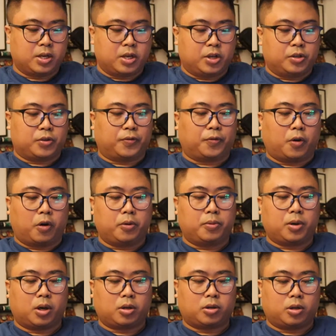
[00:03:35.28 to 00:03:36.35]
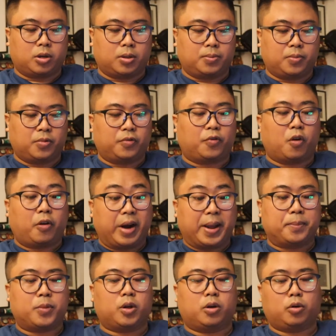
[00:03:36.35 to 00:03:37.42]
So
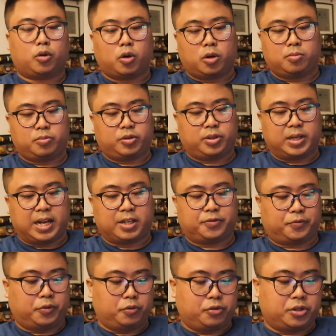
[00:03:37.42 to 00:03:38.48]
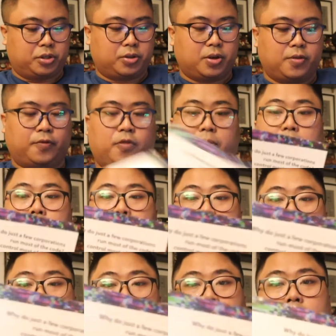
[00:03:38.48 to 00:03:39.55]
forum.com/future for
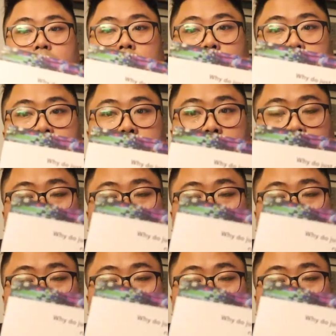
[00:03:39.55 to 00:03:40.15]
empowering the community.